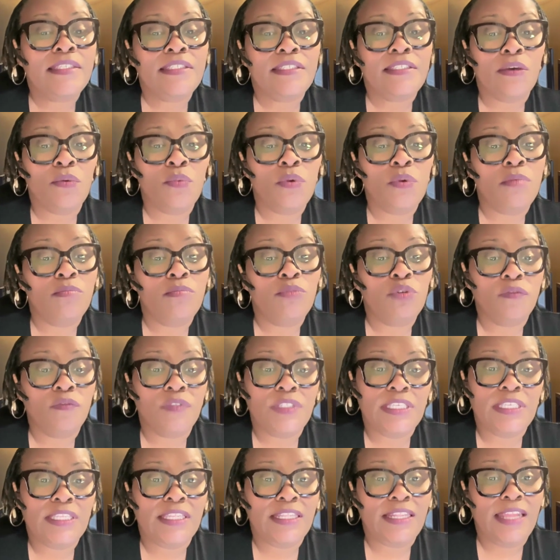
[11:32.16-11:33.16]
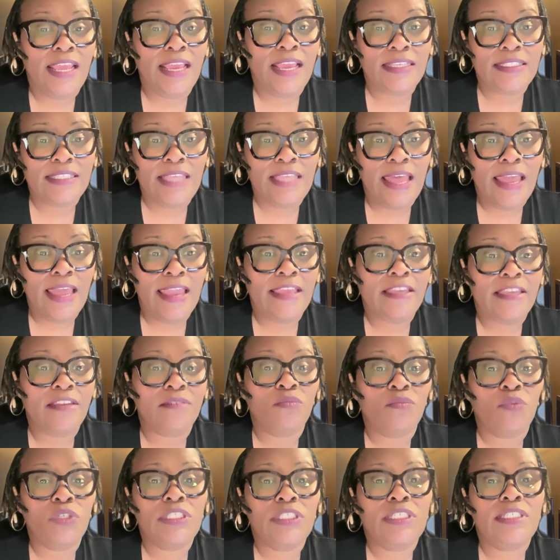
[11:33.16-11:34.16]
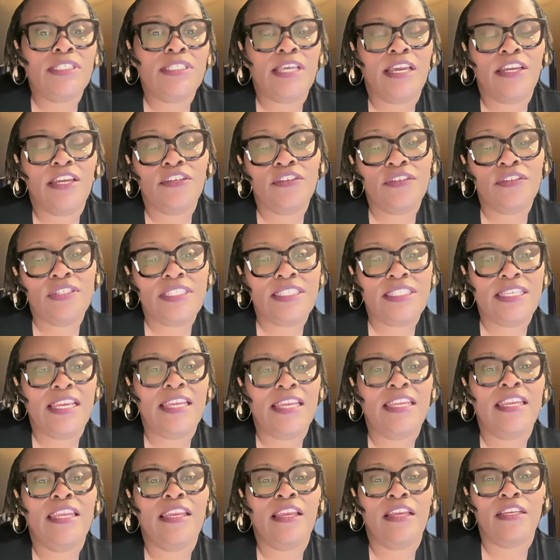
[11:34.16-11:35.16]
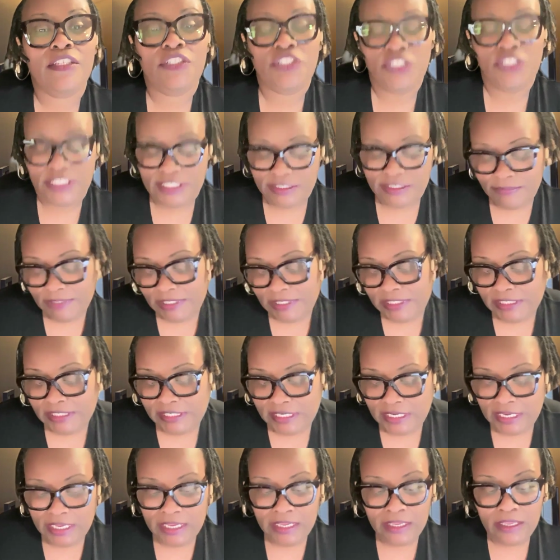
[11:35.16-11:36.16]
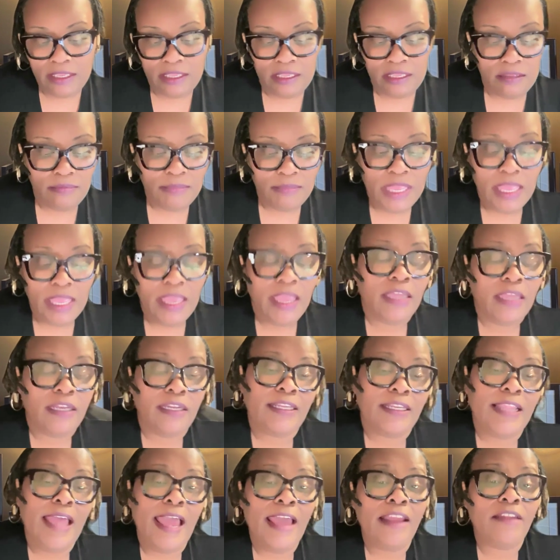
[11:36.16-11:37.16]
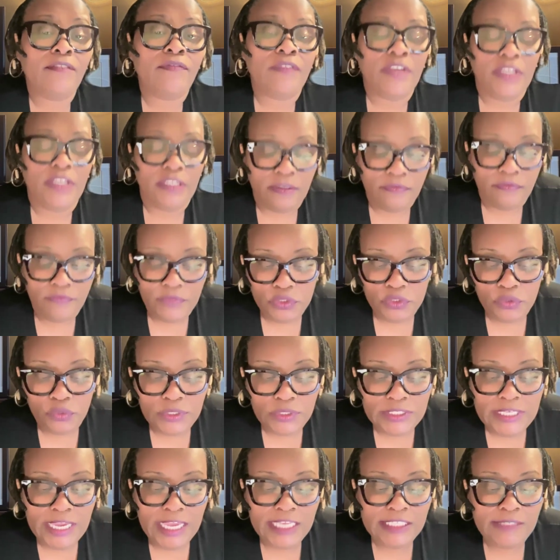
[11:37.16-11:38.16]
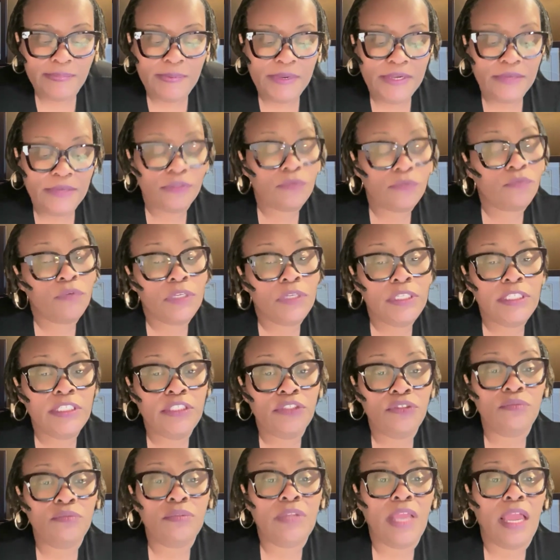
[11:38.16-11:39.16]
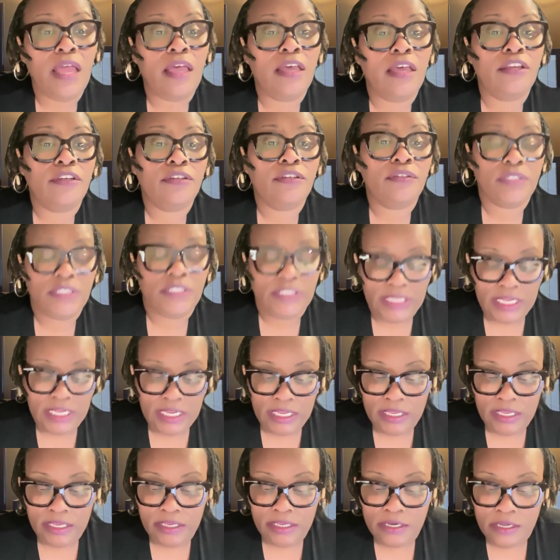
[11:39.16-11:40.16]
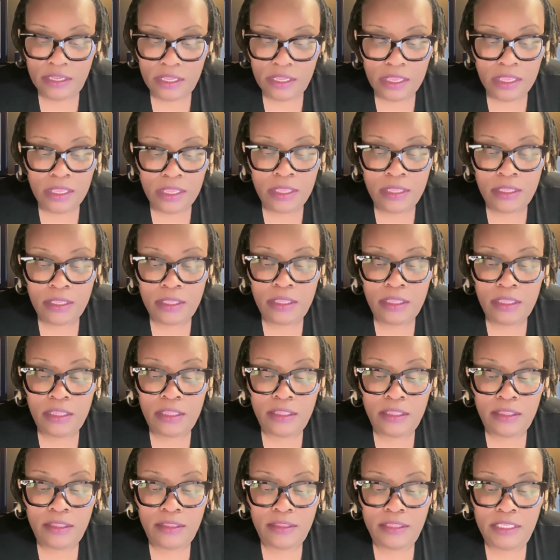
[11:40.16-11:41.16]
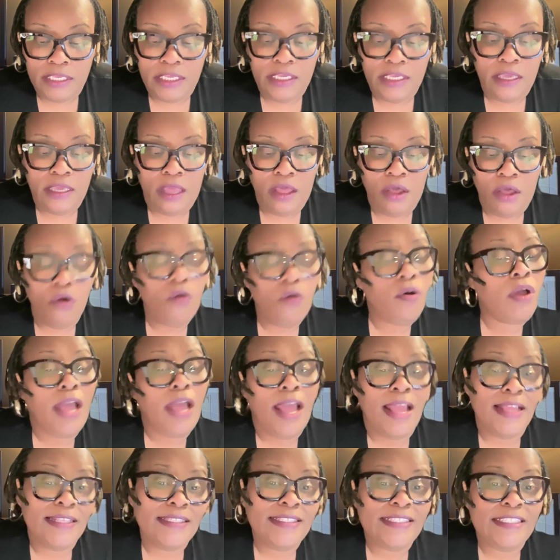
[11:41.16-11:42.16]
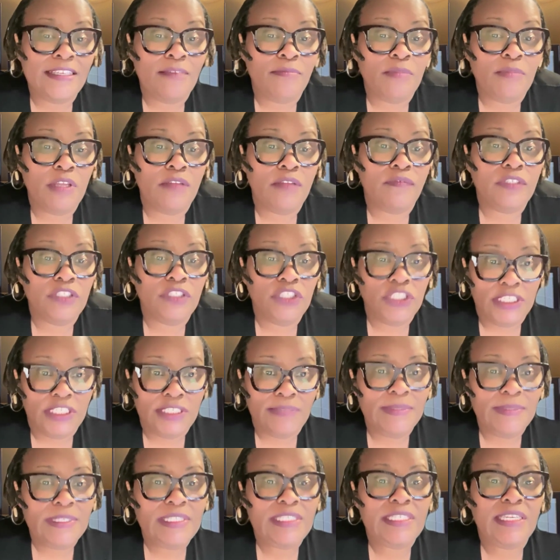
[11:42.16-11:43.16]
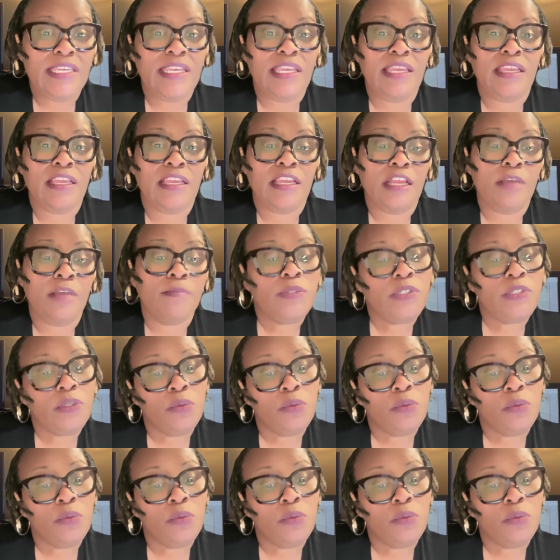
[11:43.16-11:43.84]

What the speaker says: So we'll move to the next item, which is understanding adjustments to income. And a lot of individual taxpayers really do not understand the whole concept of adjustments to income.